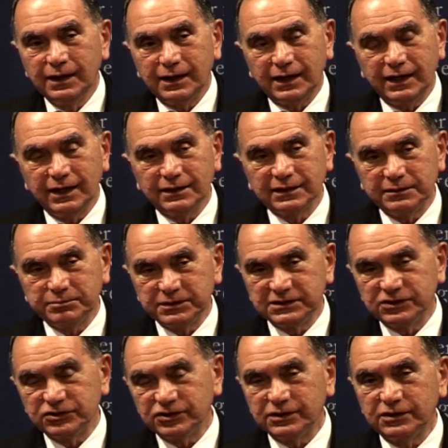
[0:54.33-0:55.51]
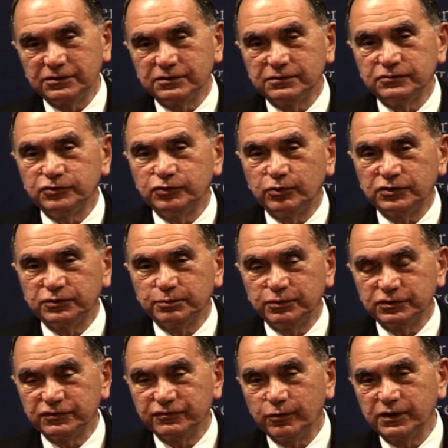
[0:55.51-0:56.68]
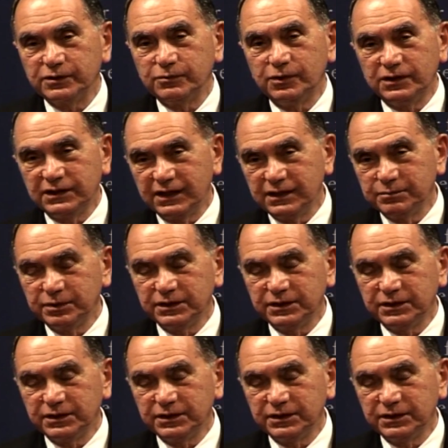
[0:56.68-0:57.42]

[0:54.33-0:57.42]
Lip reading: and I held that position under George Bush 41 and